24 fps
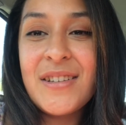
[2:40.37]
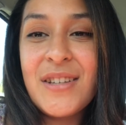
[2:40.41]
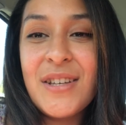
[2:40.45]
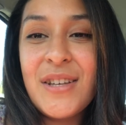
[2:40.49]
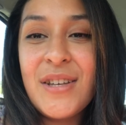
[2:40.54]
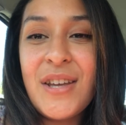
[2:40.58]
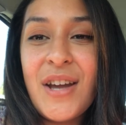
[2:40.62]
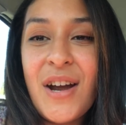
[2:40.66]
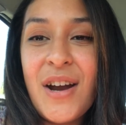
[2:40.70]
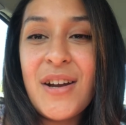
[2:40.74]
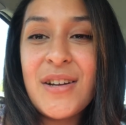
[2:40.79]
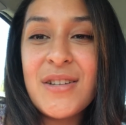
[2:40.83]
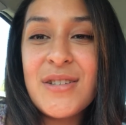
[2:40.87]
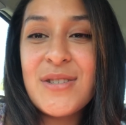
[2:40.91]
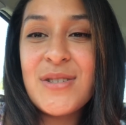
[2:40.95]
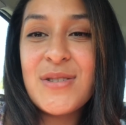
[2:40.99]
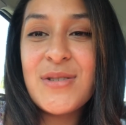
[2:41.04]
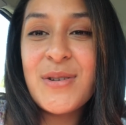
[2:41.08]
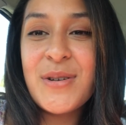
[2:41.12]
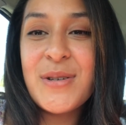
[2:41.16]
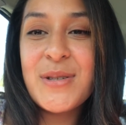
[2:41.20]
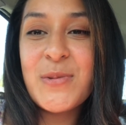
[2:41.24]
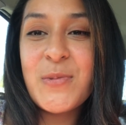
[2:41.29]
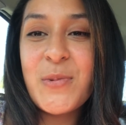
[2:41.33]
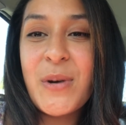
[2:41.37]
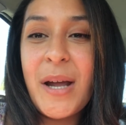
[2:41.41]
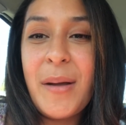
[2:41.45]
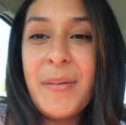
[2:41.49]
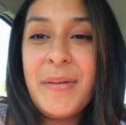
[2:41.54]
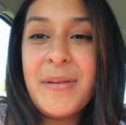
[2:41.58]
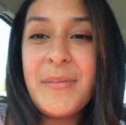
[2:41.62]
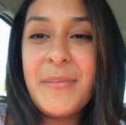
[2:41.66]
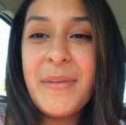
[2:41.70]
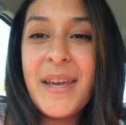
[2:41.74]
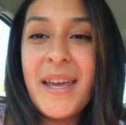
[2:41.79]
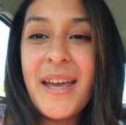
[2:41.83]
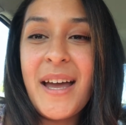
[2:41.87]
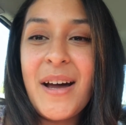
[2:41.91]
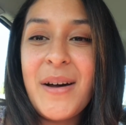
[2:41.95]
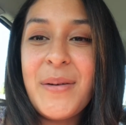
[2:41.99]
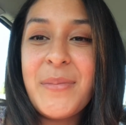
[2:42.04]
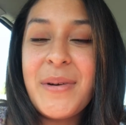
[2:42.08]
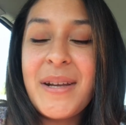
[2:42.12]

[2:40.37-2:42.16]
The yarn stores wiped me out,